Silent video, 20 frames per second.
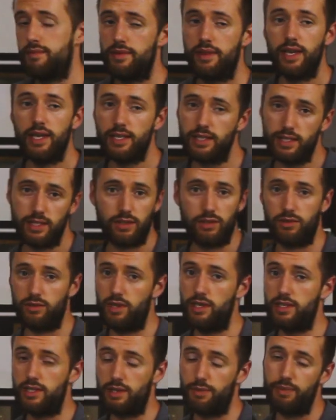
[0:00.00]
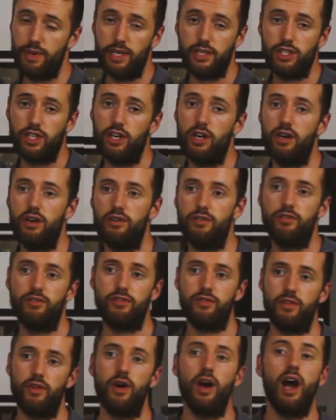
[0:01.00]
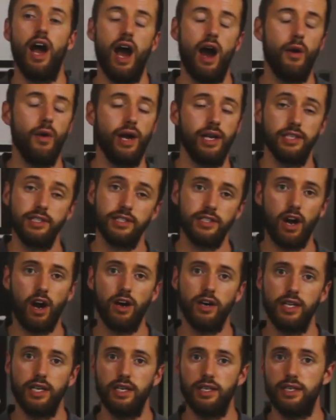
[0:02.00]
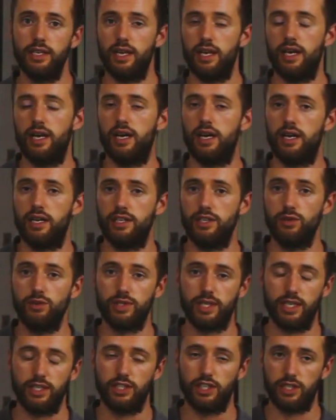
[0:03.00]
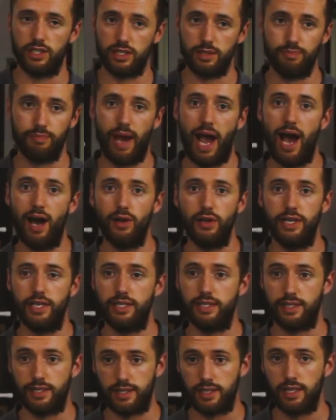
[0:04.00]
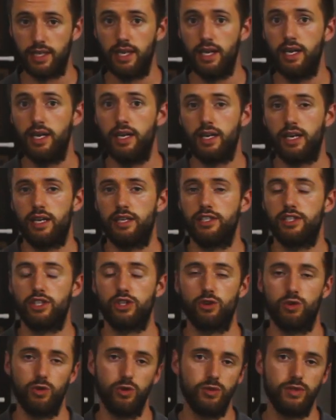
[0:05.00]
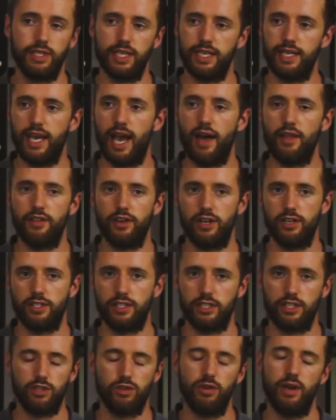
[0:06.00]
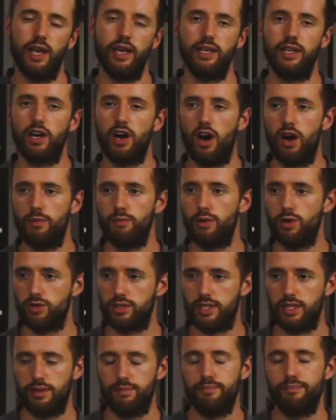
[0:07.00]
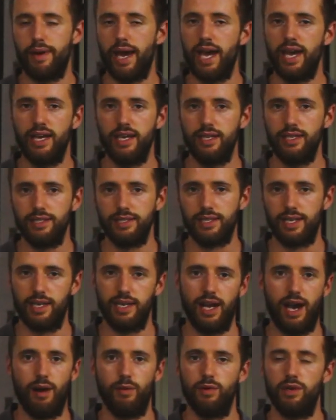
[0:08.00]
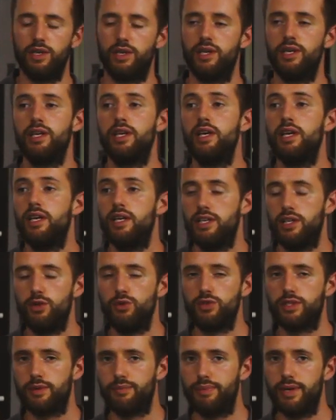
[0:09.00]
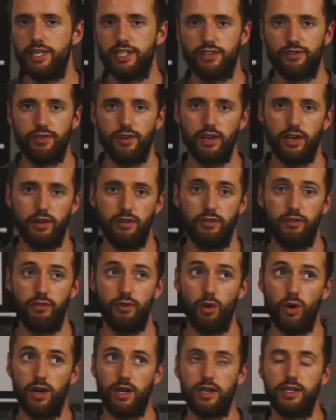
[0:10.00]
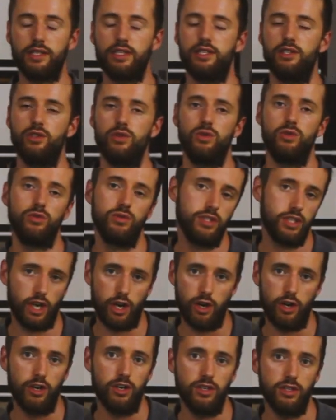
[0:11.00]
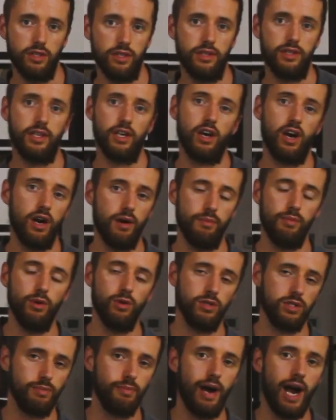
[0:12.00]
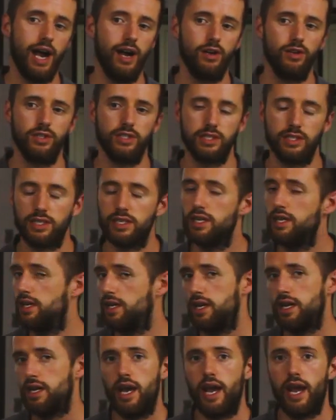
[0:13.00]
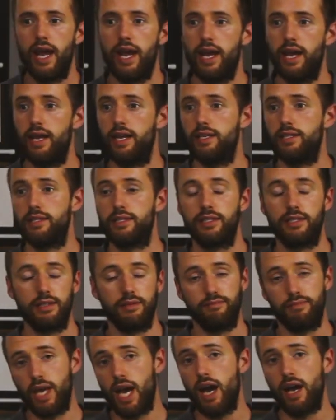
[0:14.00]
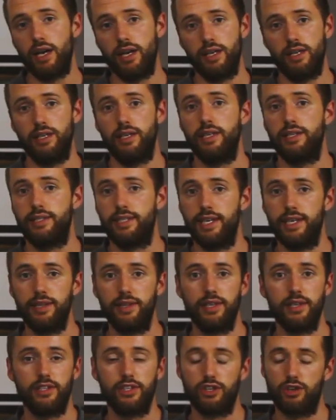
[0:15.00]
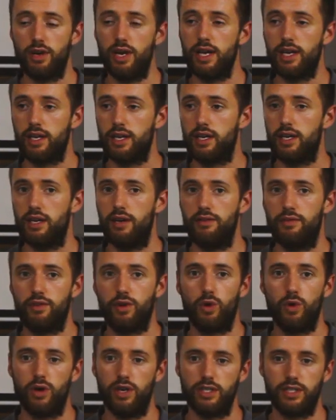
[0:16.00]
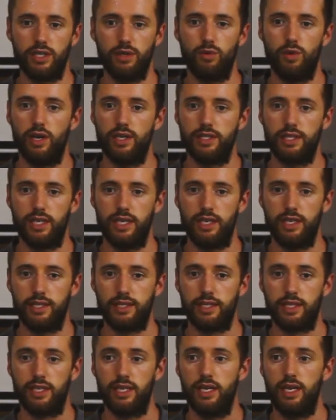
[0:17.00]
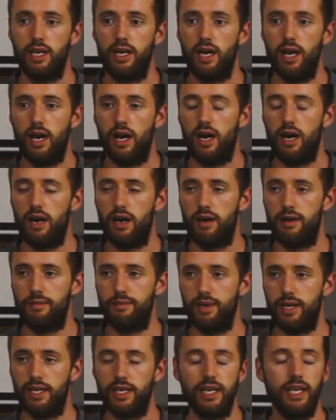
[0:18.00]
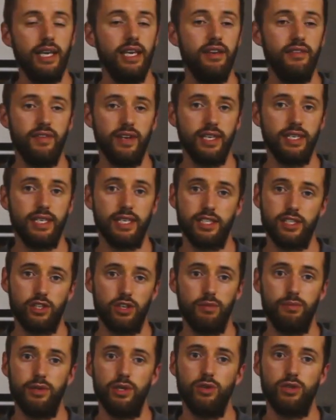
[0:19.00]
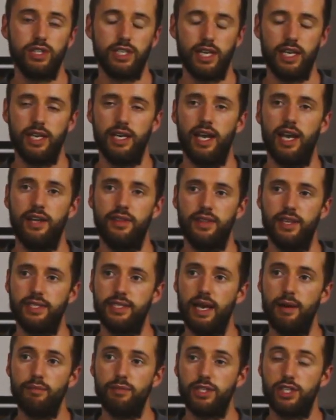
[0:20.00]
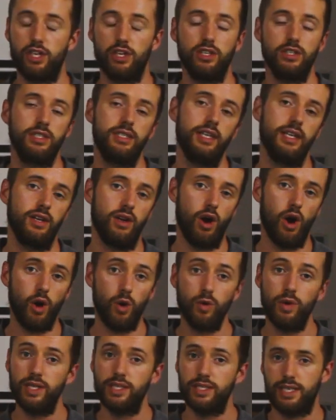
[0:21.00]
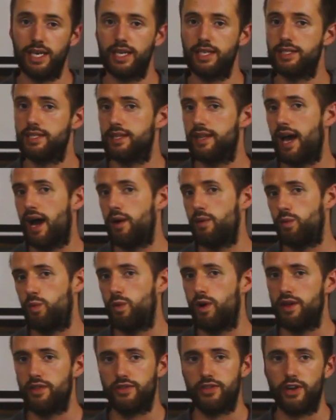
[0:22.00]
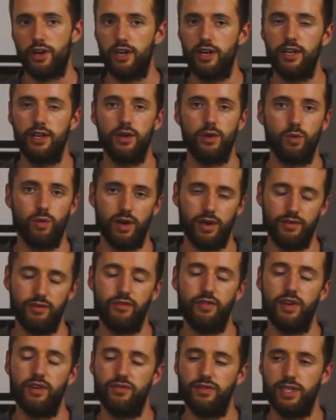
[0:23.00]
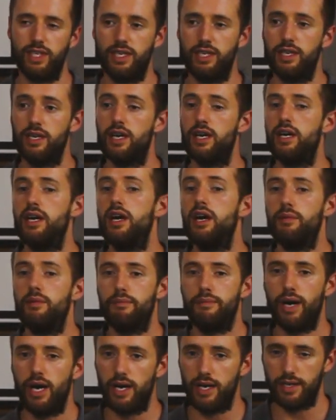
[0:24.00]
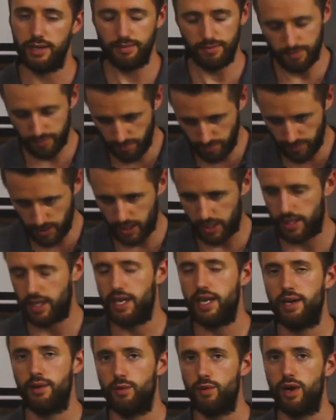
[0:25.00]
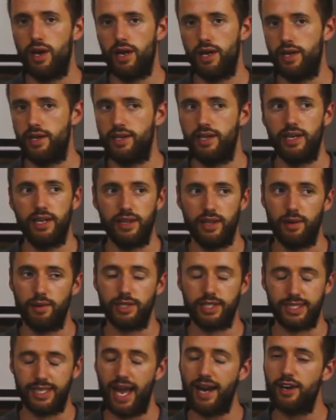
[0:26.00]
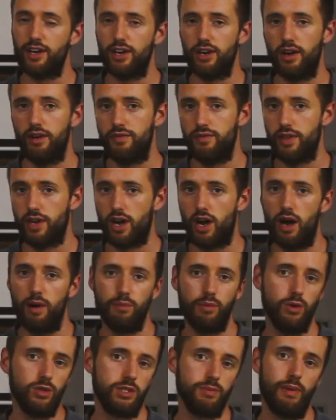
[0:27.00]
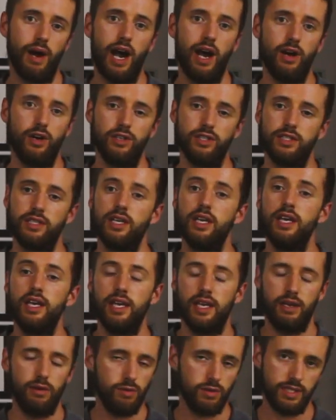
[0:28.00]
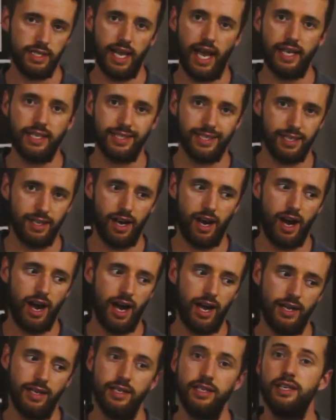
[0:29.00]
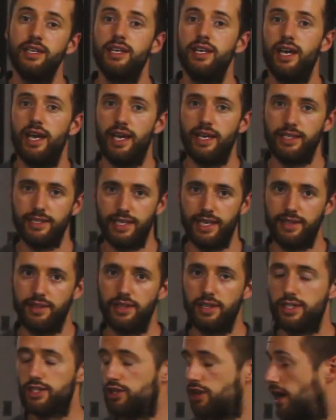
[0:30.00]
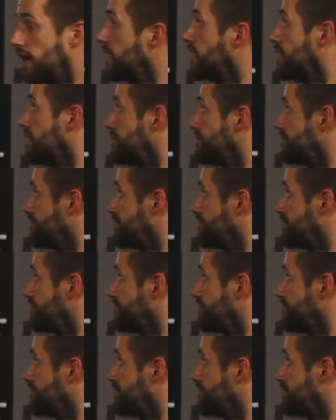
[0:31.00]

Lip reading: This is a picture of how I started, using just pallets screwed together to create composting bays. And I would use a pitchfork to turn the compost piles. And yeah, it did the trick. Of course, it wasn't an even distribution and the temperatures didn't always get to that 130 to 150, but it in the center of the compost piles, it was nice and hot and did the trick.